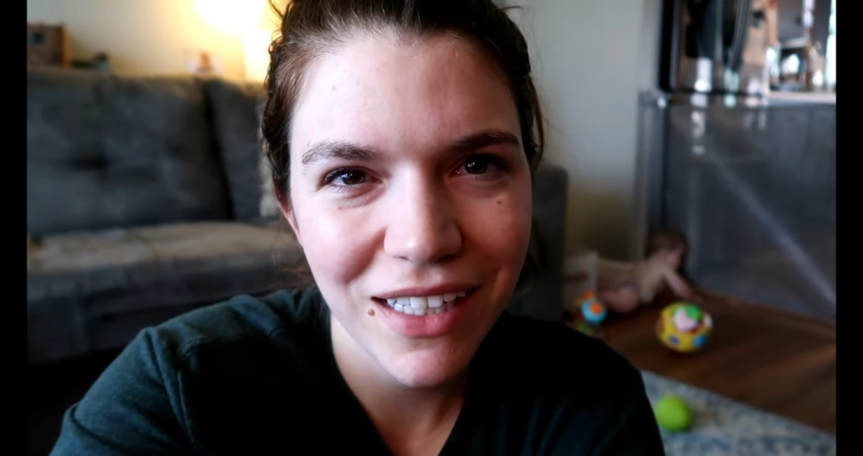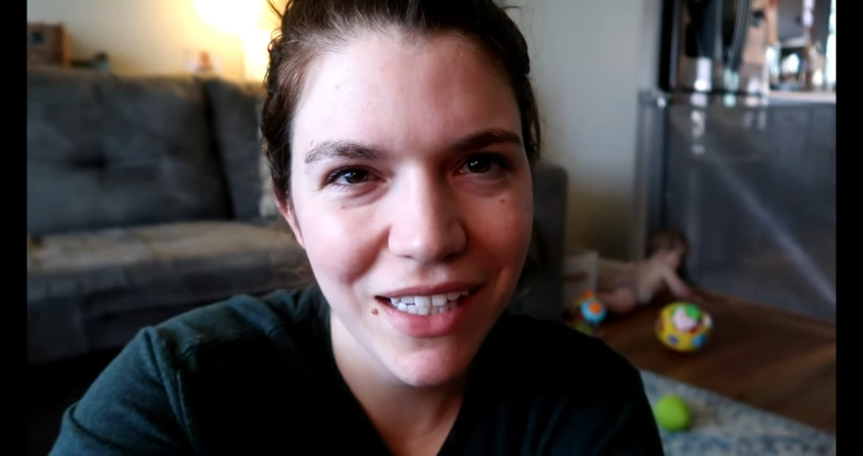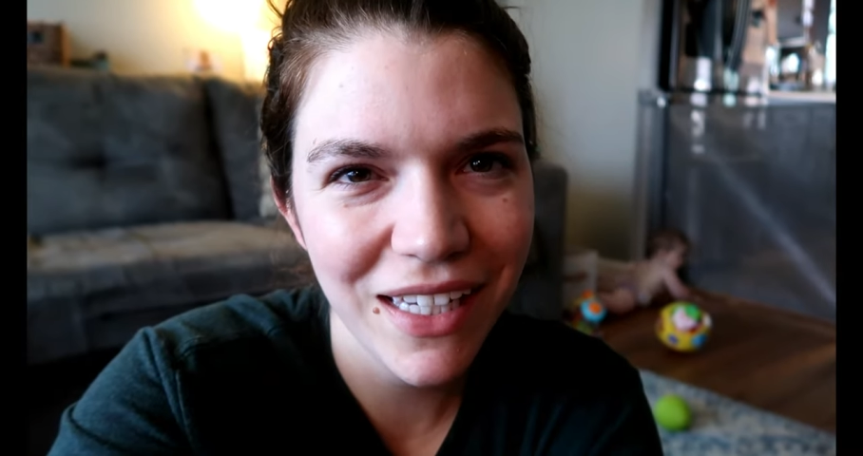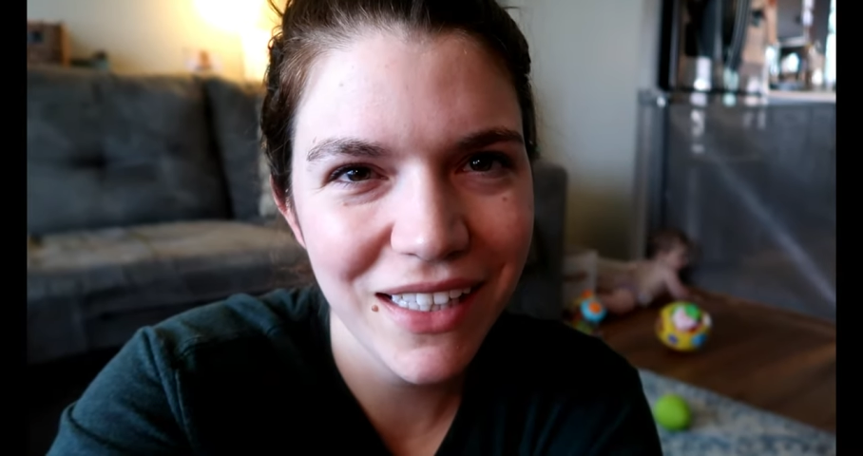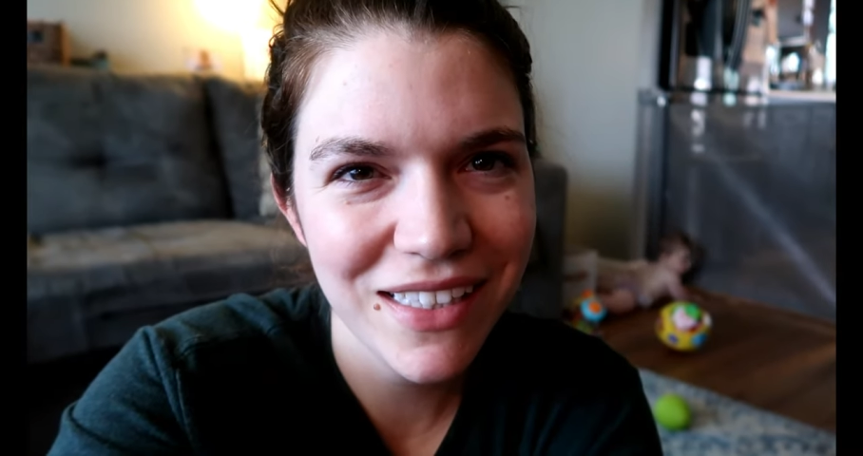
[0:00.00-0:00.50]
I
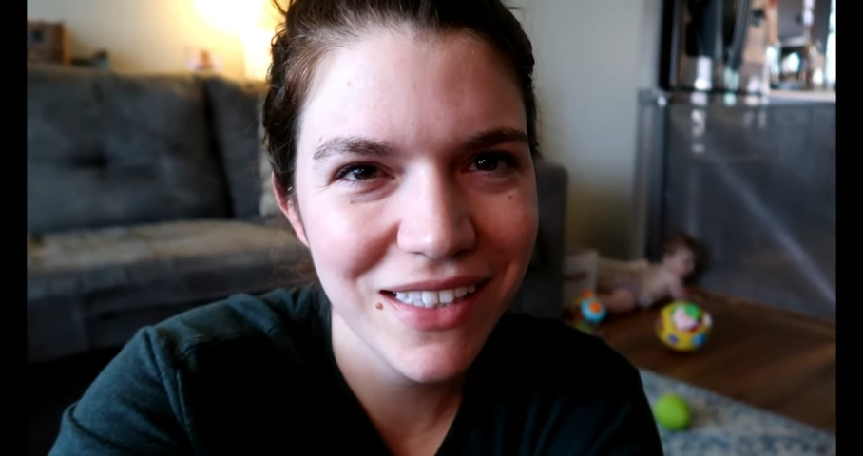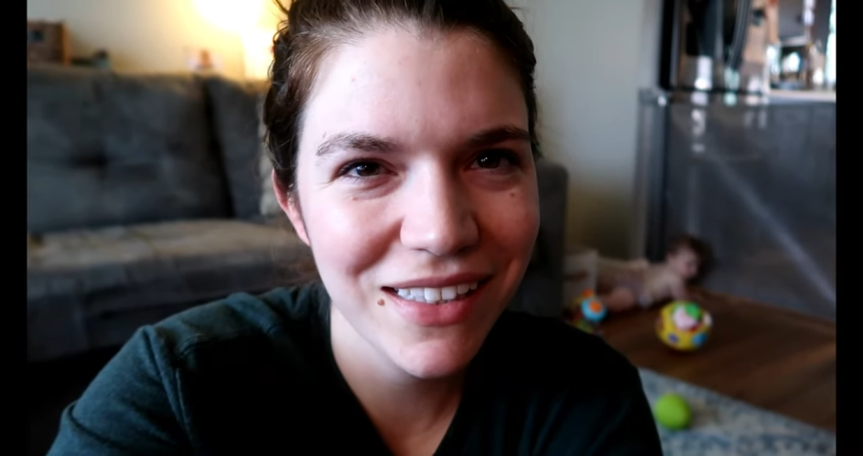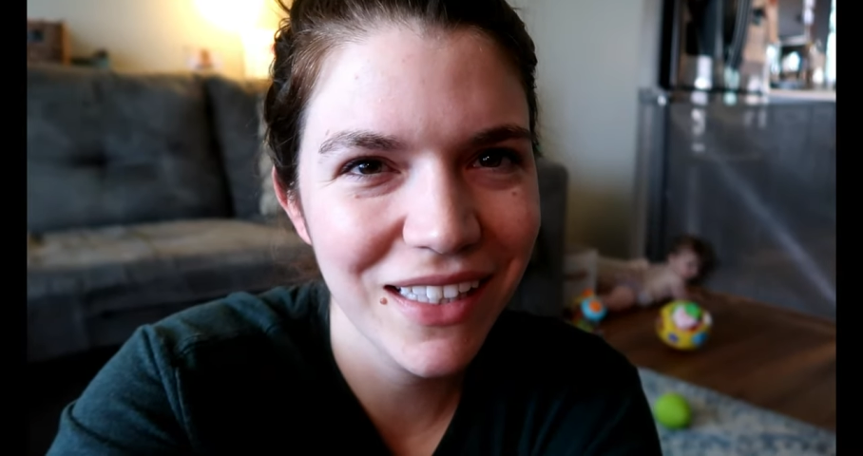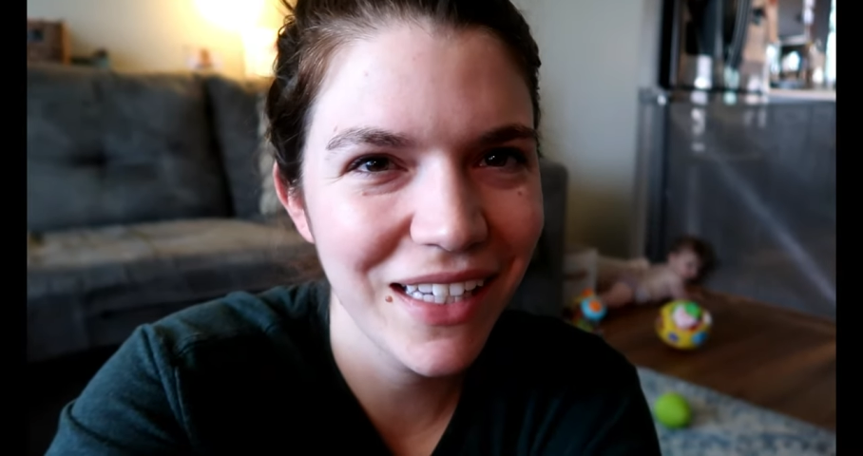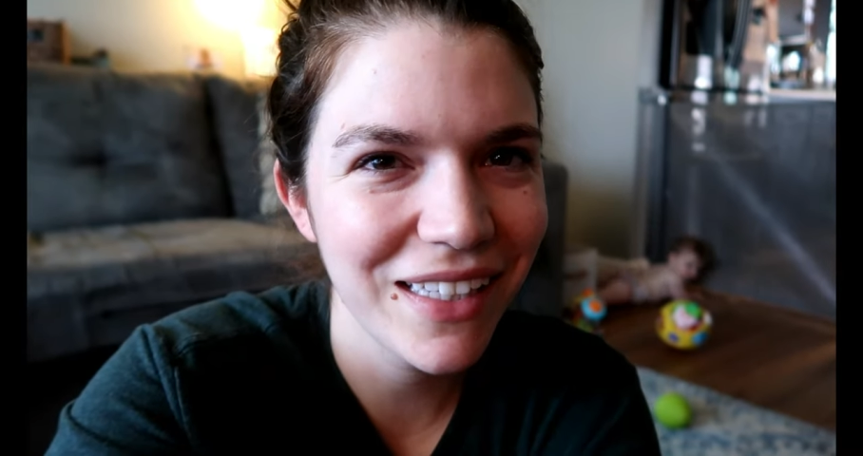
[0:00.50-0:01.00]
can't
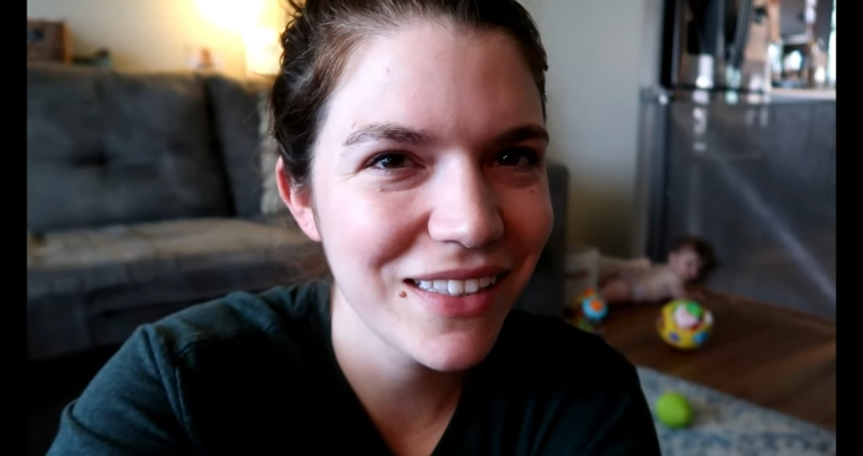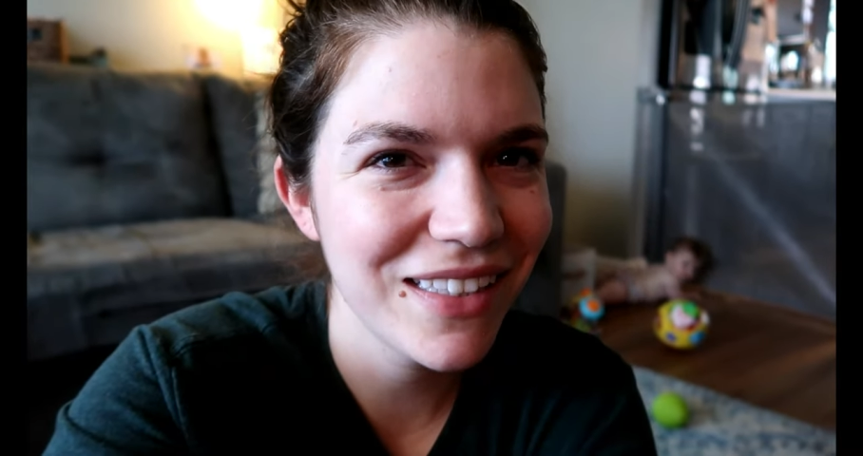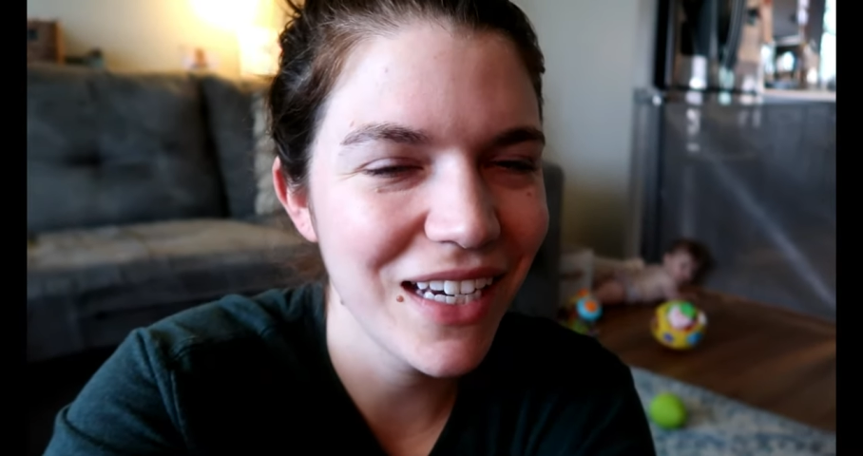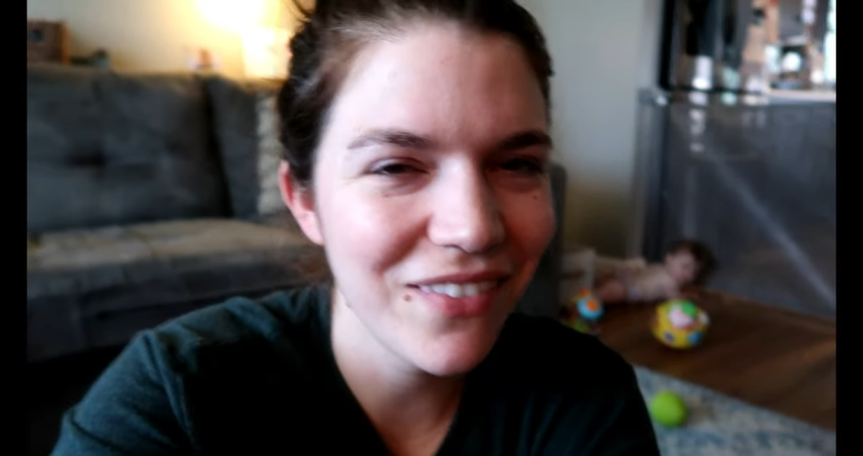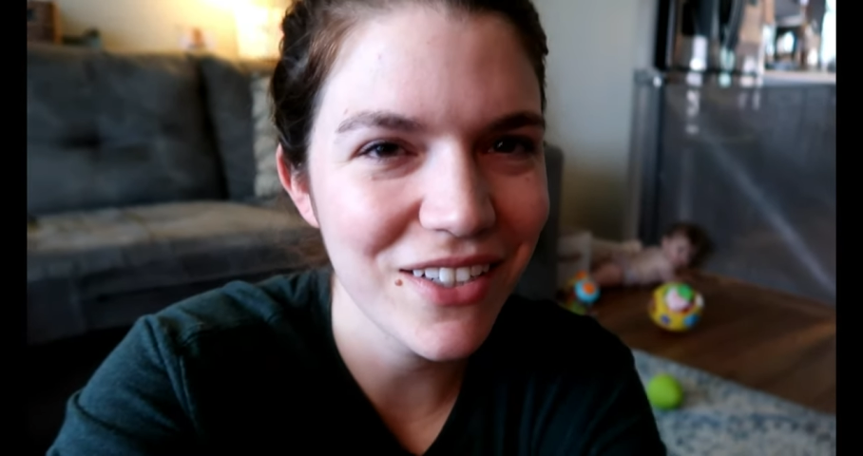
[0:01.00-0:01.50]
like stand